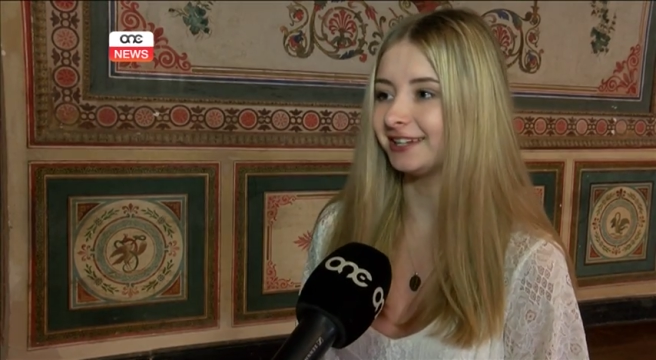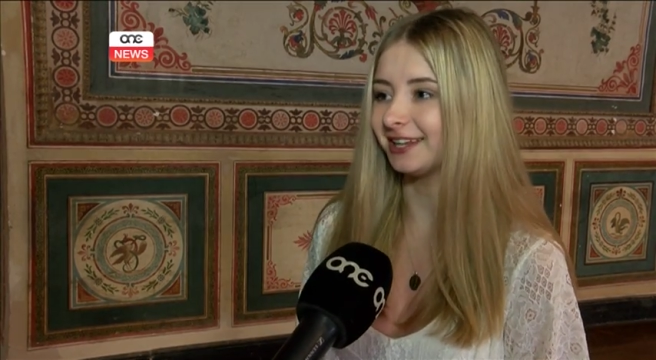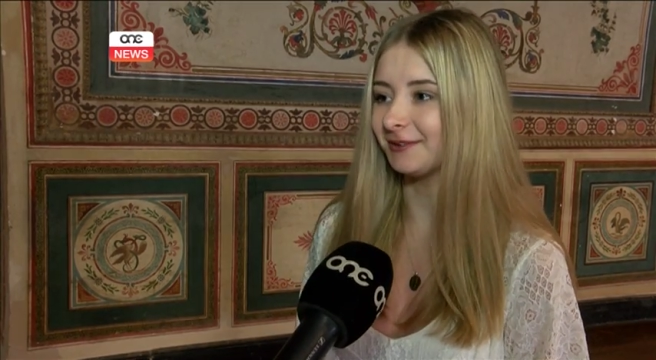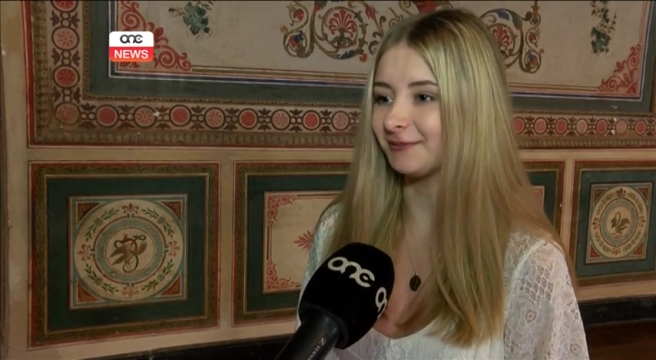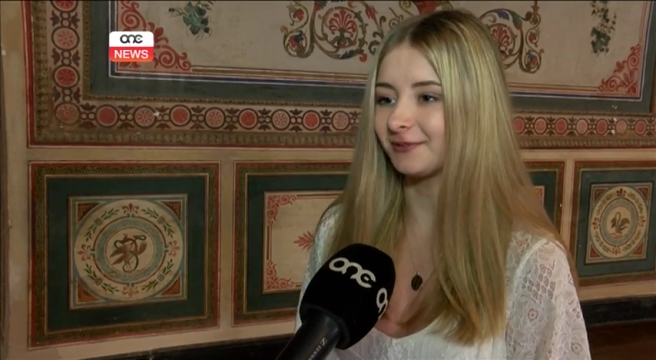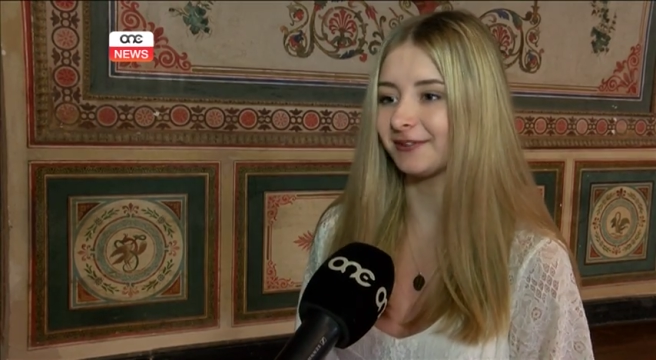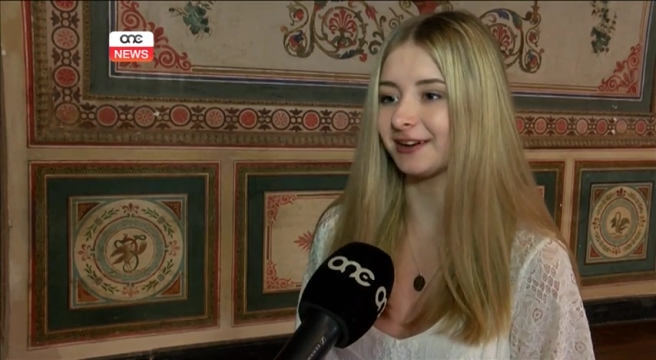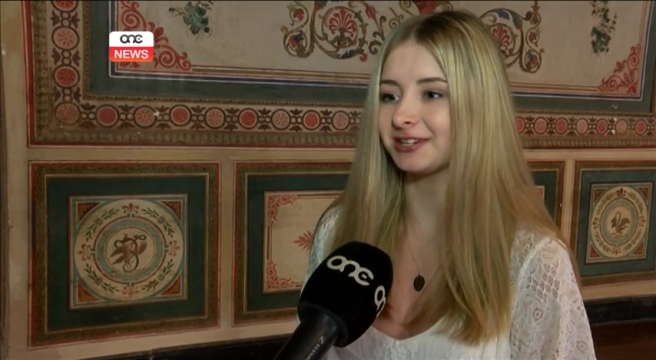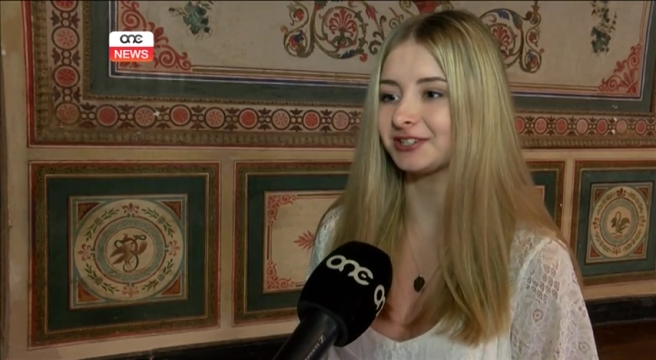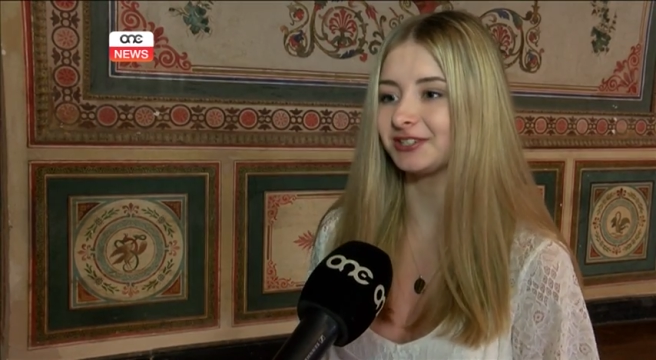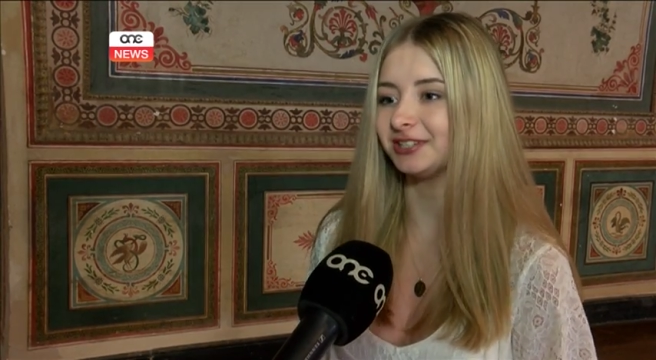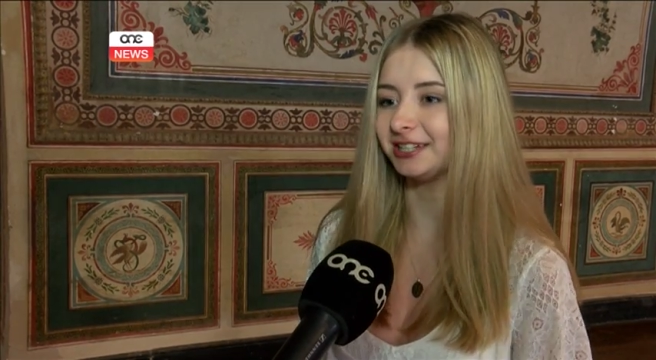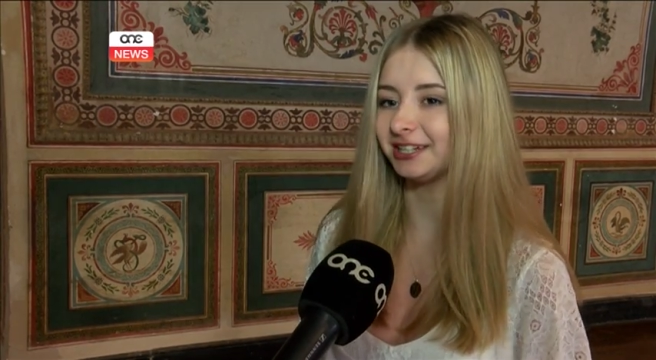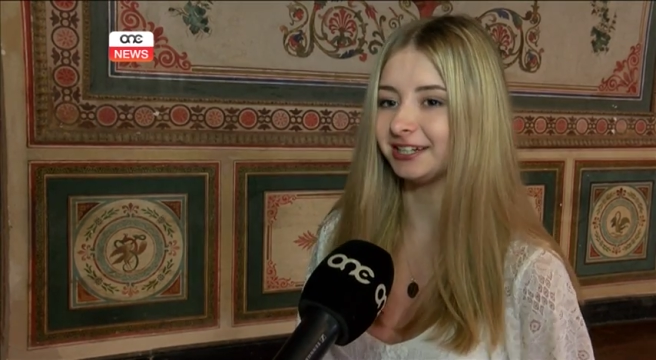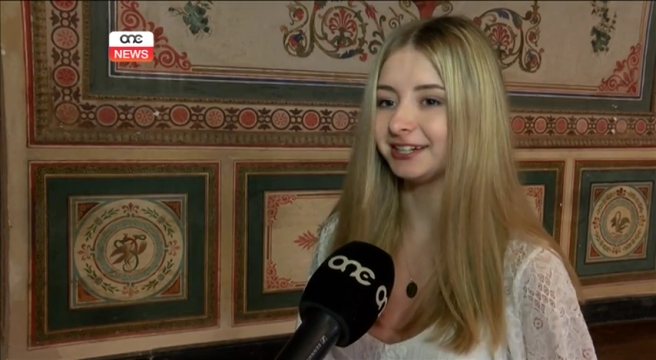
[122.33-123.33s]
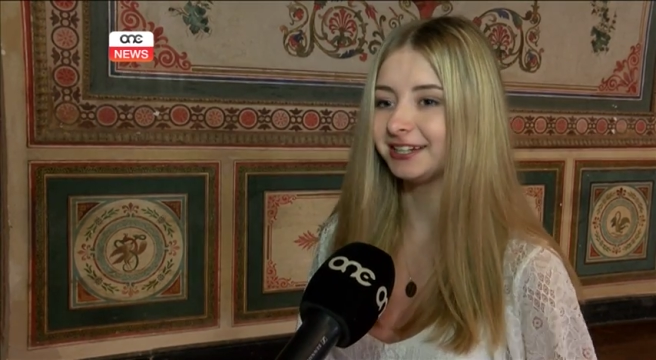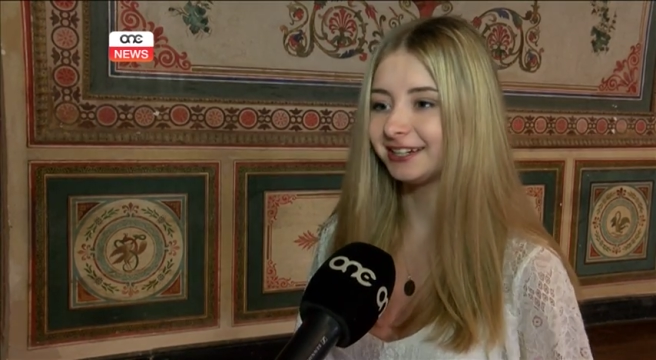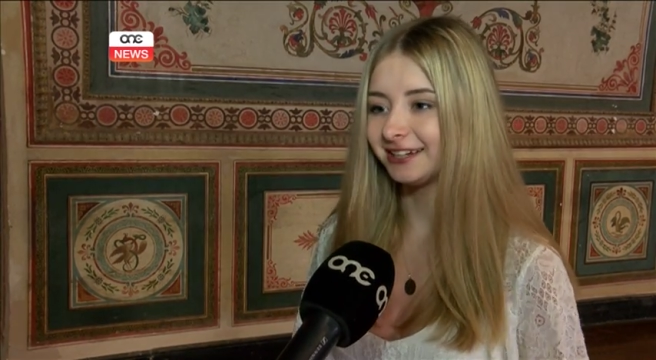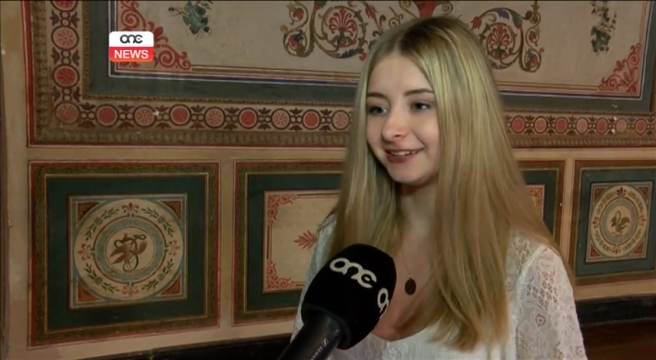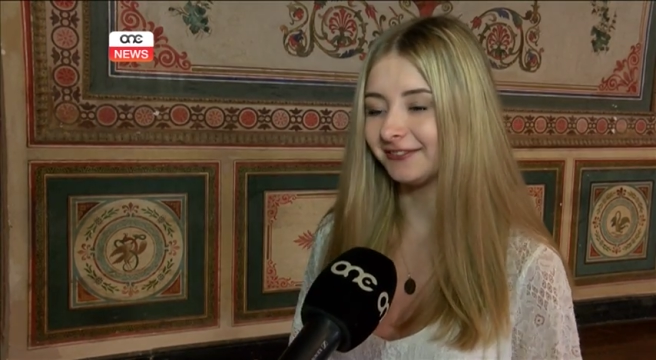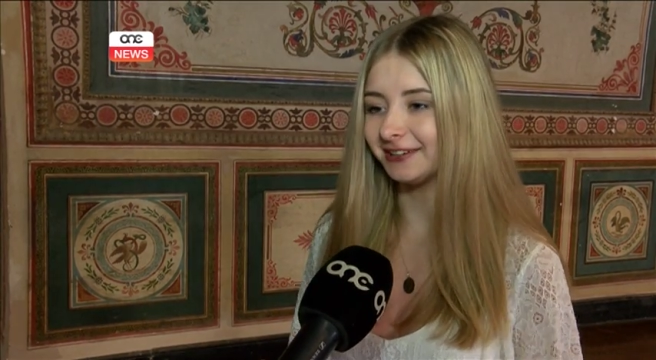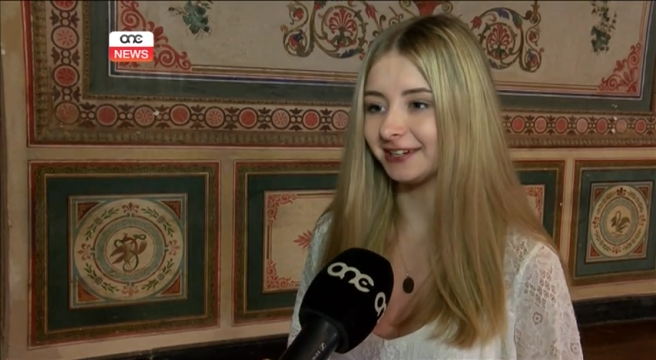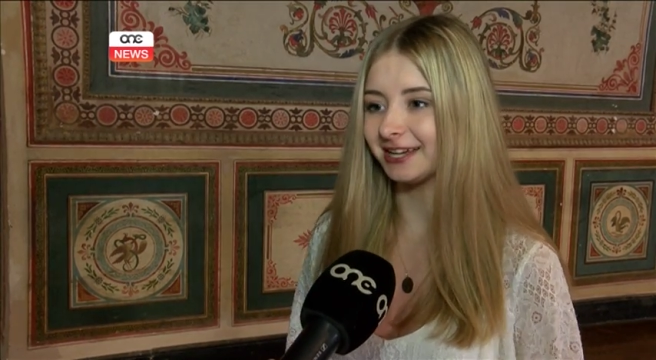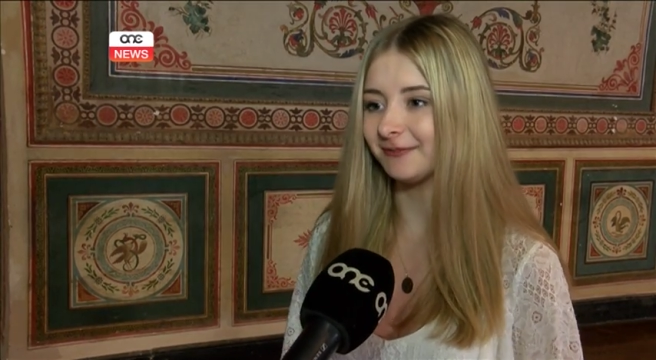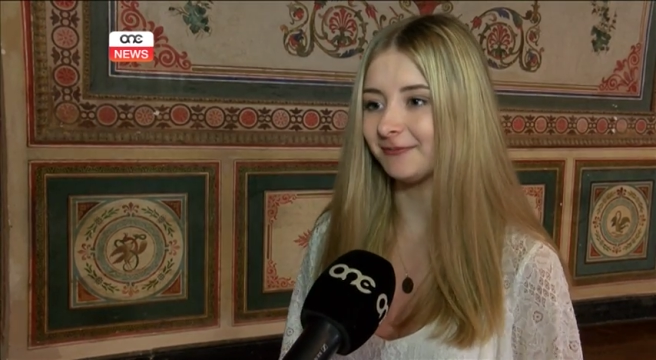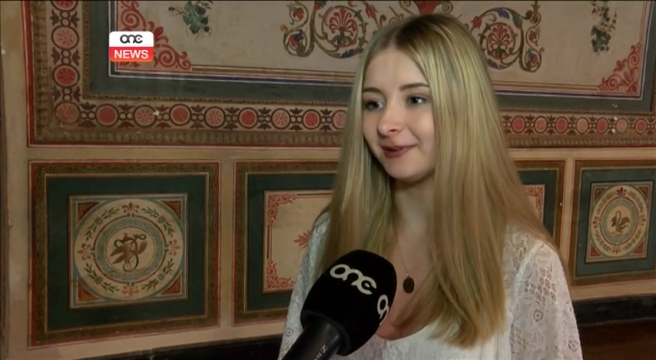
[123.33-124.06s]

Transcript: professionally one day.